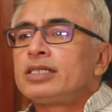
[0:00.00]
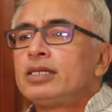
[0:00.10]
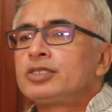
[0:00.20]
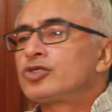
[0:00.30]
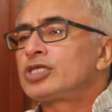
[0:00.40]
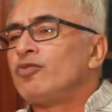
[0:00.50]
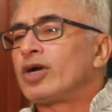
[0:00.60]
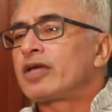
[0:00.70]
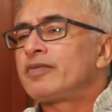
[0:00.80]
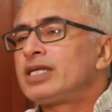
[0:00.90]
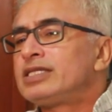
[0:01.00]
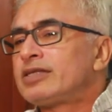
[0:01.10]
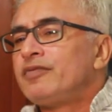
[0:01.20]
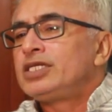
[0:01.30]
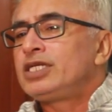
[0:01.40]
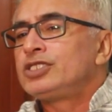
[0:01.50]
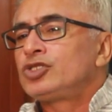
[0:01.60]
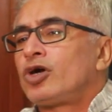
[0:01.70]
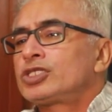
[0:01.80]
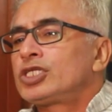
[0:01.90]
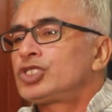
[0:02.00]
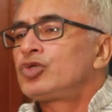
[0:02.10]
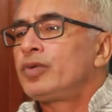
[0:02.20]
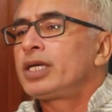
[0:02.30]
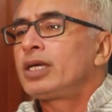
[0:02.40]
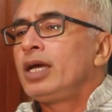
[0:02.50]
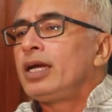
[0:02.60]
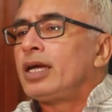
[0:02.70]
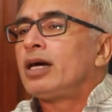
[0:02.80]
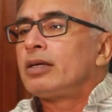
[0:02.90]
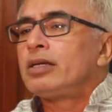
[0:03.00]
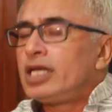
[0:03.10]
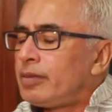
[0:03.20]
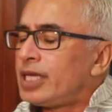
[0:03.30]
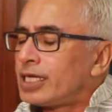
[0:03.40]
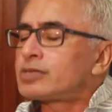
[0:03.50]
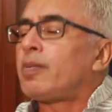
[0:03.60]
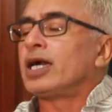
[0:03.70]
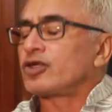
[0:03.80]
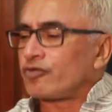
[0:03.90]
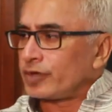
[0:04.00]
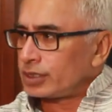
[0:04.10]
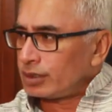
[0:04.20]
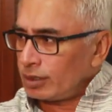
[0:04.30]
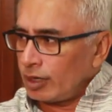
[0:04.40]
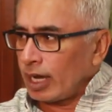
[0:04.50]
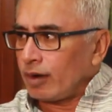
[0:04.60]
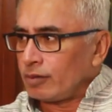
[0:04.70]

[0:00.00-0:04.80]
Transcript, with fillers: and uh, you see whatever in 70s George is doing, uh, Limaye is part of it.